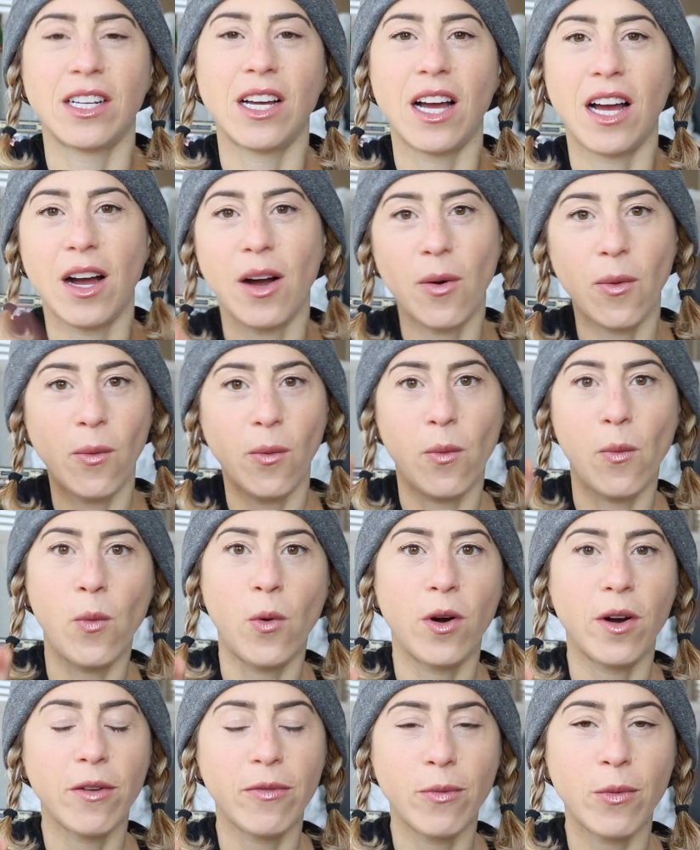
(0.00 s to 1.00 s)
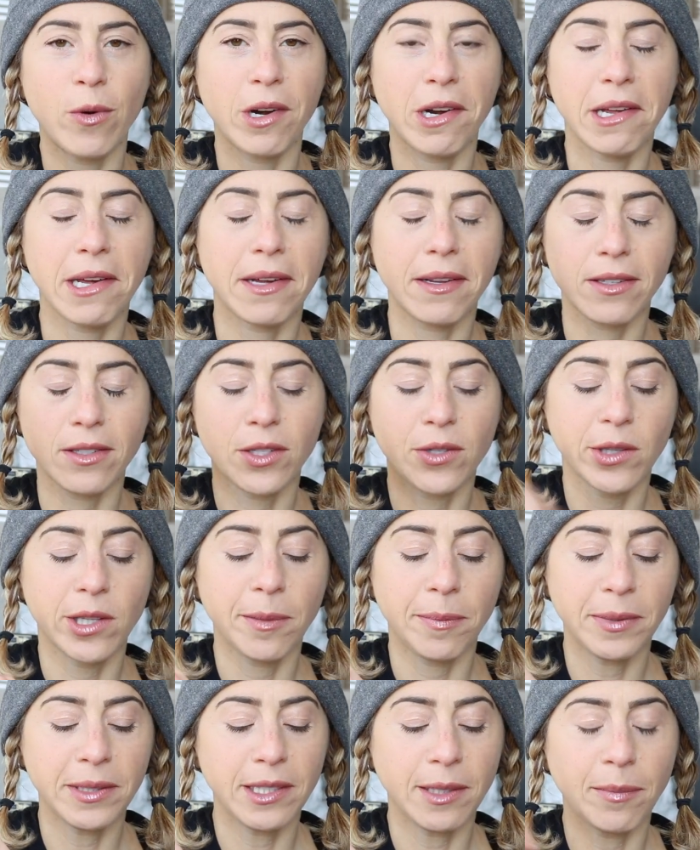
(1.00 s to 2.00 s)
Uh, word of warning,
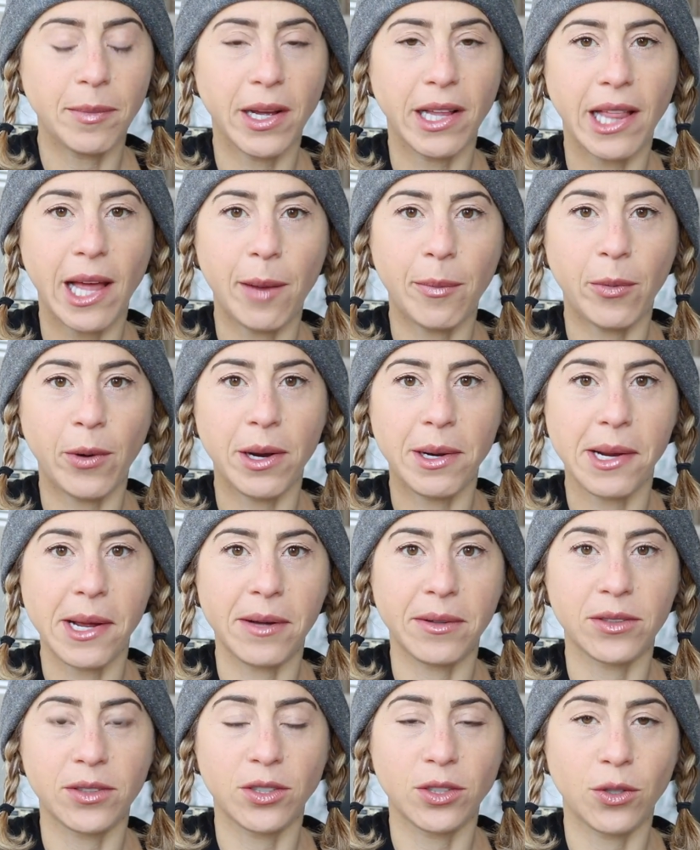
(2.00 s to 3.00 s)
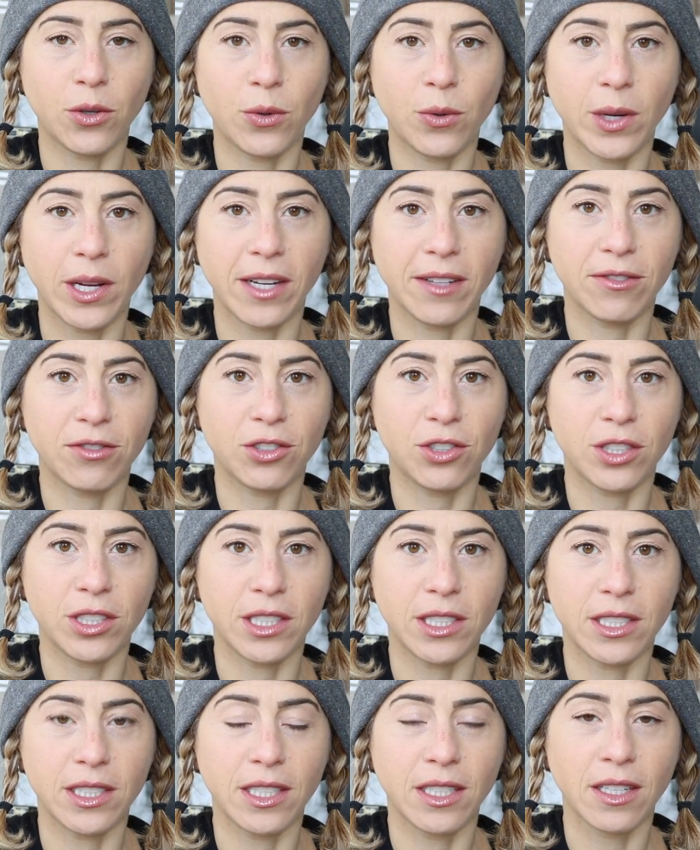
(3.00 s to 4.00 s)
Tulip is in my lap right now, so if
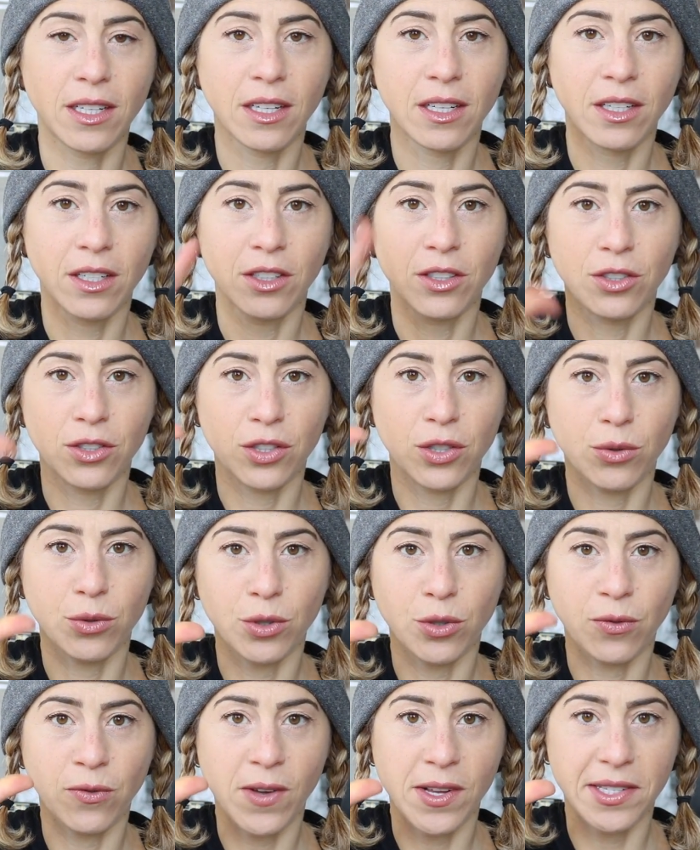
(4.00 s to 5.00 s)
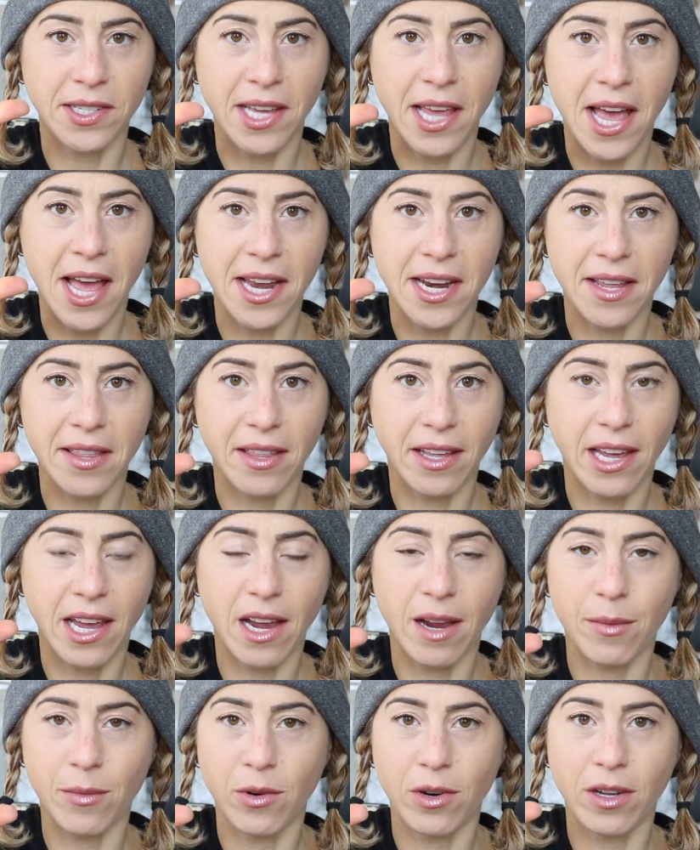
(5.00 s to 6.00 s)
she shows her fuzzy head in the
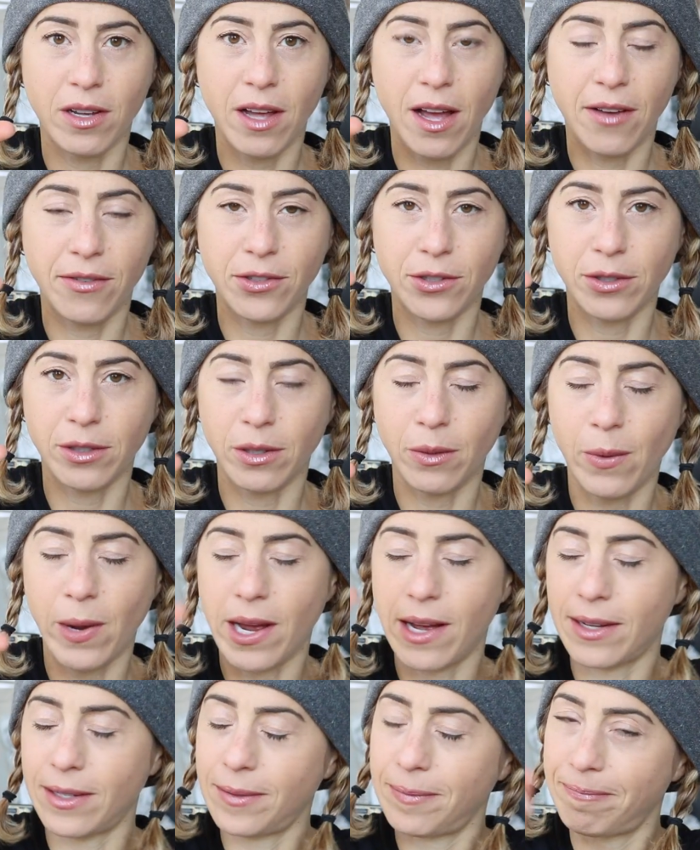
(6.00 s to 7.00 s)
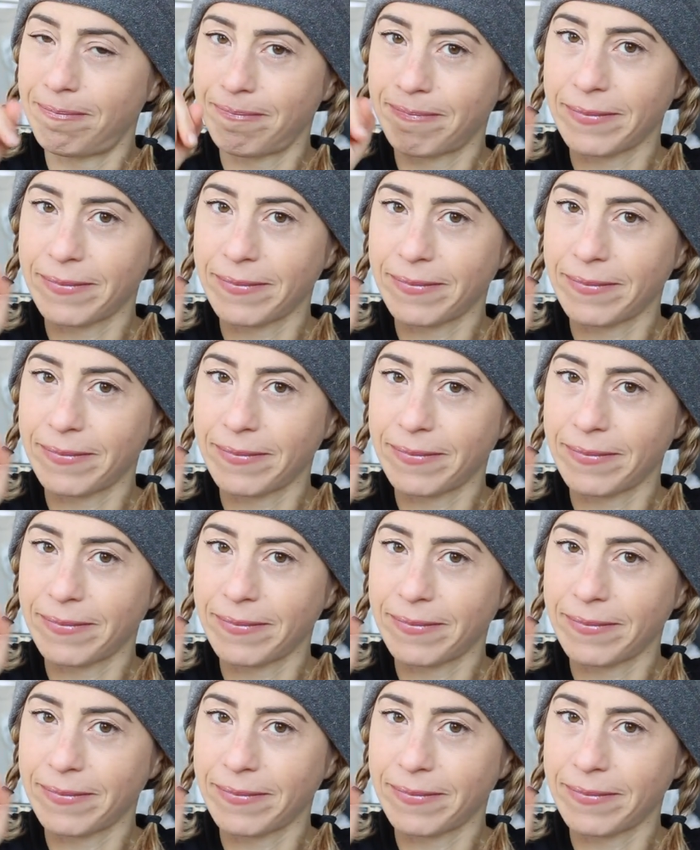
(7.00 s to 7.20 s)
camera after a little while,